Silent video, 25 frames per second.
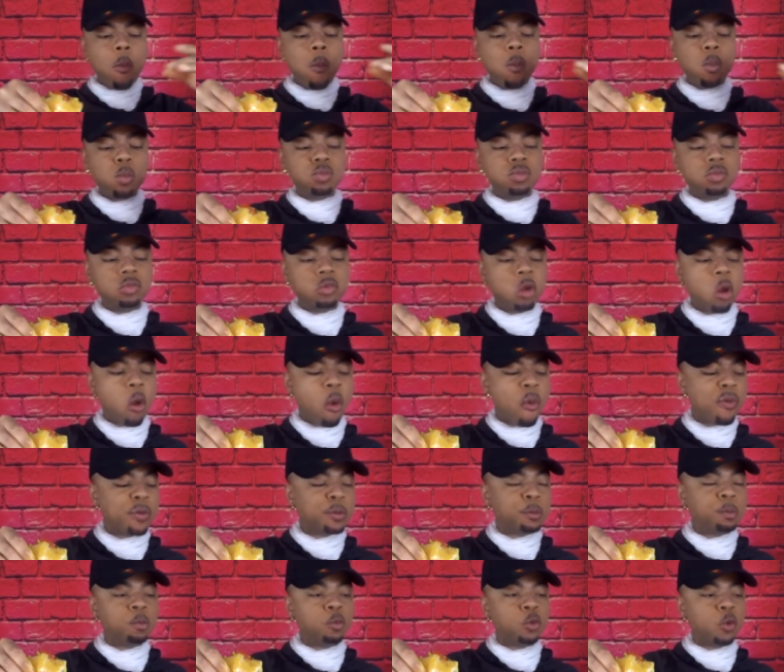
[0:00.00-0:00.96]
I
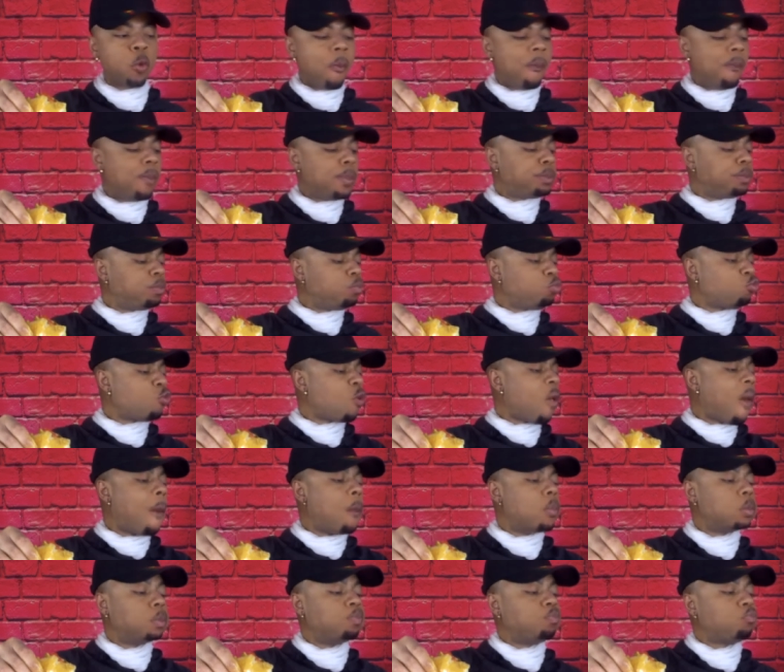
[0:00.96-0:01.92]

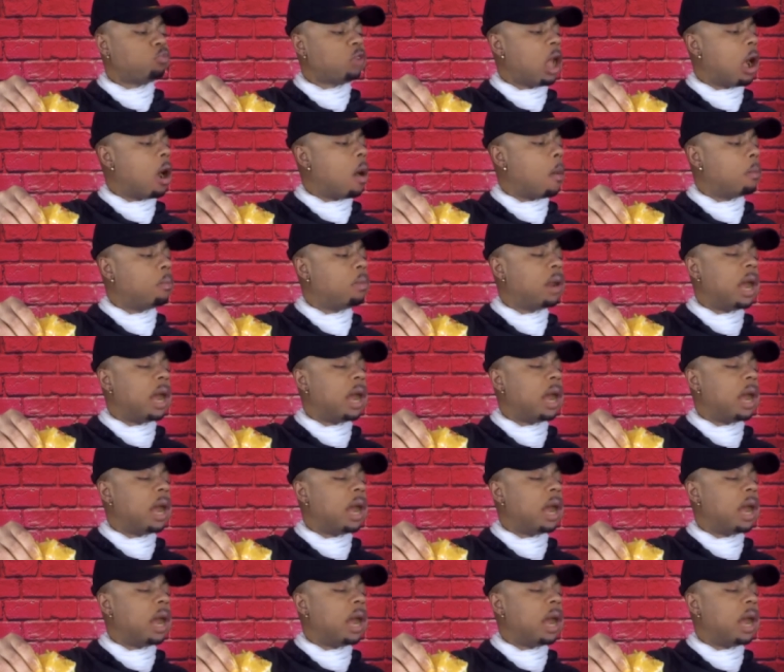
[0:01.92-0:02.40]
don't